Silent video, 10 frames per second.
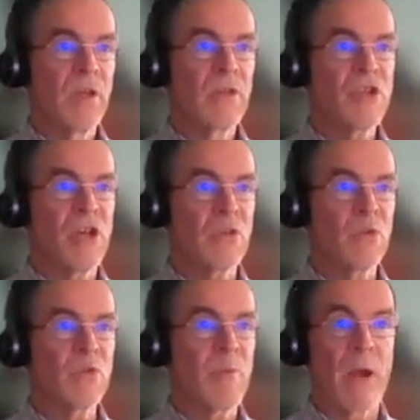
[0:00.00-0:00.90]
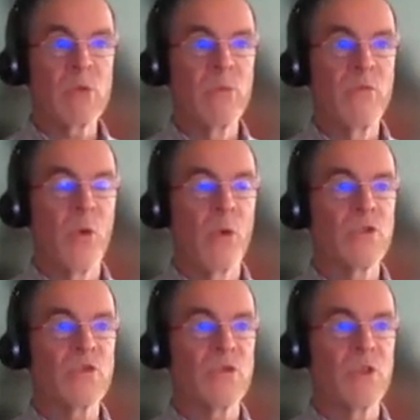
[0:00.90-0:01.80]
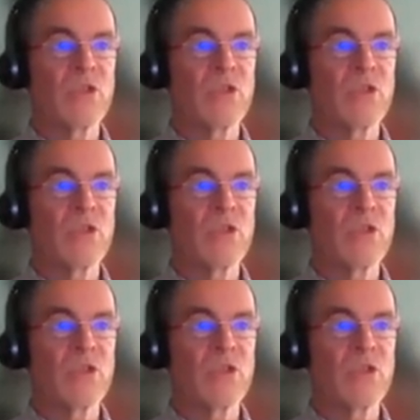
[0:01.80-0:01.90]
shuttles backwards and forwards from the